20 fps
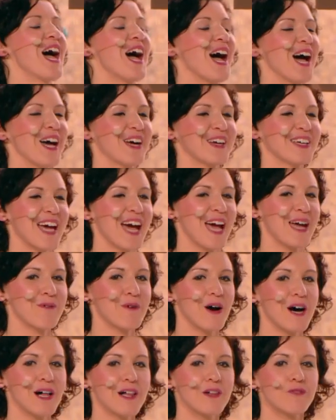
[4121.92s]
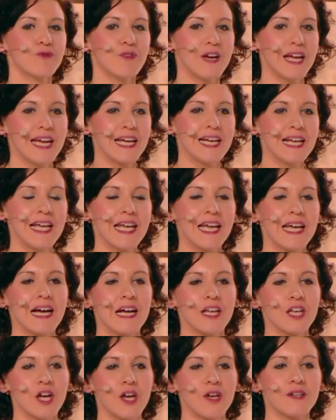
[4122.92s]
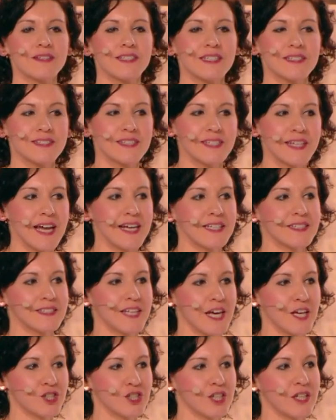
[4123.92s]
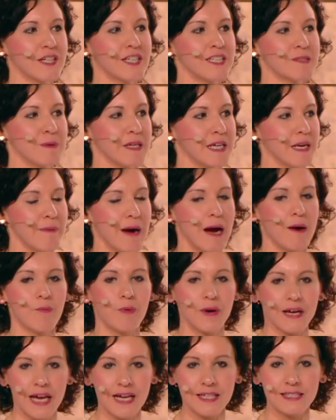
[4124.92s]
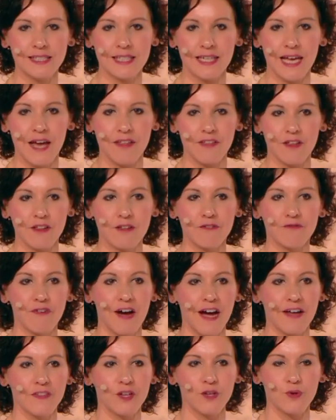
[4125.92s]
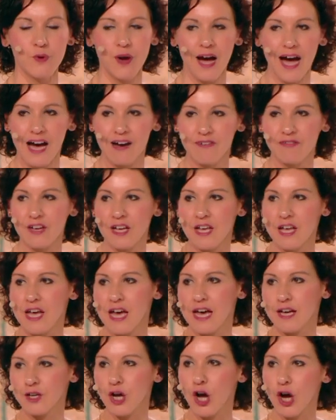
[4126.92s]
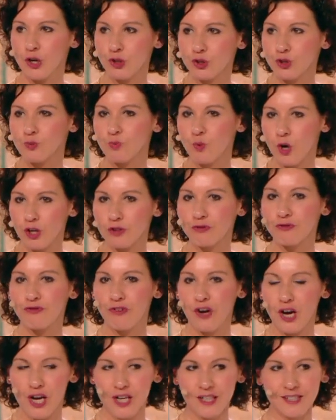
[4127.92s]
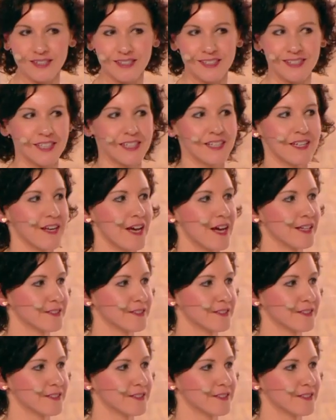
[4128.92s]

Okay, well, really, today's session has been about bringing together the fact that you have an Ocean World First, a